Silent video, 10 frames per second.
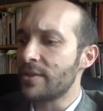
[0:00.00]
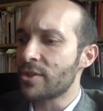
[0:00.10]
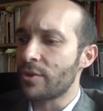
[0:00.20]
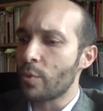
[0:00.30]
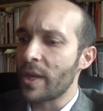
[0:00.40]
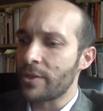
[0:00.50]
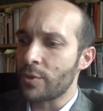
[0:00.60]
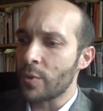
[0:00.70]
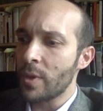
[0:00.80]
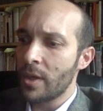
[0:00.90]
And so the way
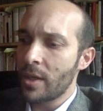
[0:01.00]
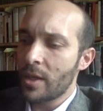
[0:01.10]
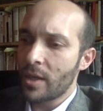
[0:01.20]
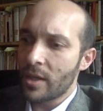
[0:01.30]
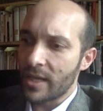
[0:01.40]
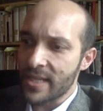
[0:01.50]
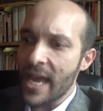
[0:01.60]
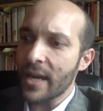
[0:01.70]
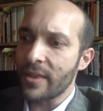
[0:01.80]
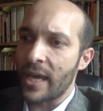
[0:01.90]
to
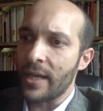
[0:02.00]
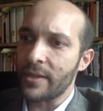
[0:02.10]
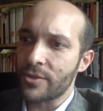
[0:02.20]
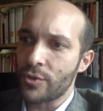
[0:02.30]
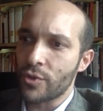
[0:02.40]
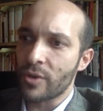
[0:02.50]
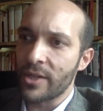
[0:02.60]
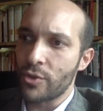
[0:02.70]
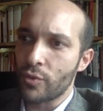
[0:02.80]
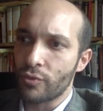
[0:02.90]
attack that is to
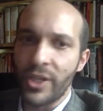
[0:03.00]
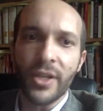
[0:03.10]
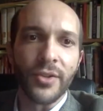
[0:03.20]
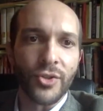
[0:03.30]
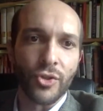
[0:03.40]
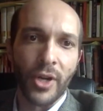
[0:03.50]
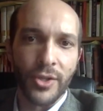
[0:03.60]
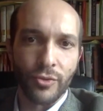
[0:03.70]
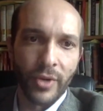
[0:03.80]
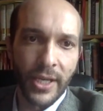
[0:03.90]
try to
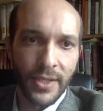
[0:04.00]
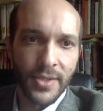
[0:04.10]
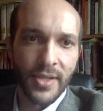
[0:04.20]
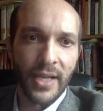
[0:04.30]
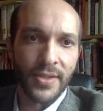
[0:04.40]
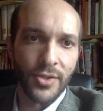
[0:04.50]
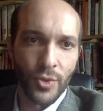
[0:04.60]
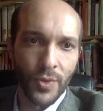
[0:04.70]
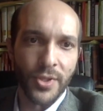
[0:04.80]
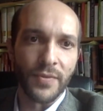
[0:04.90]
reconstruct race as a
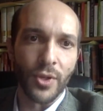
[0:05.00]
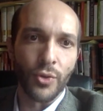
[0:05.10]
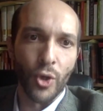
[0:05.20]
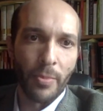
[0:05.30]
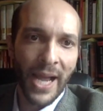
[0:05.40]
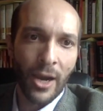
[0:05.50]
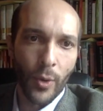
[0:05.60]
source of social